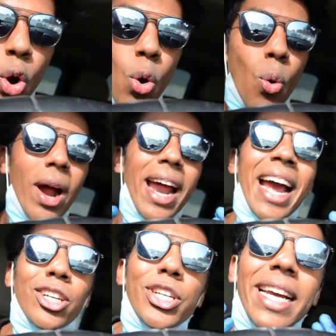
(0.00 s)
We're
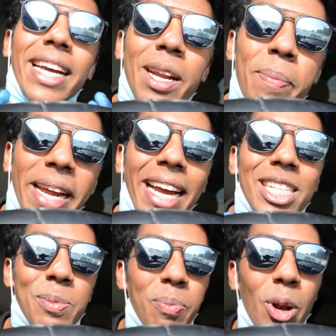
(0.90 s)
actually going to be
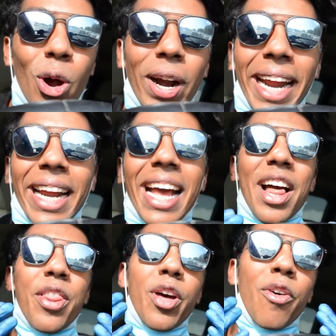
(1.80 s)
exploring
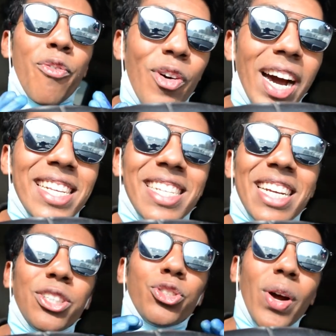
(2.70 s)
the first
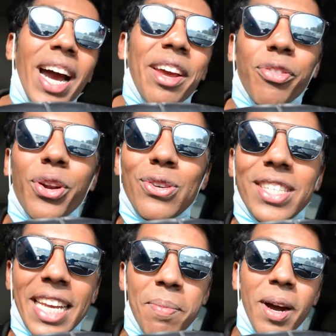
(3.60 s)
drive-through
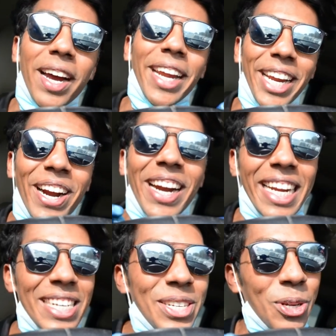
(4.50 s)
cinema here
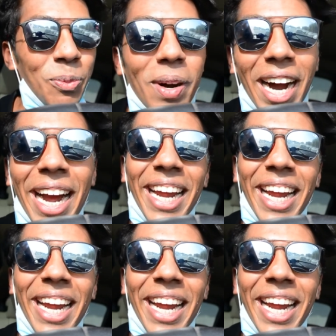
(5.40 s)
in Dubai.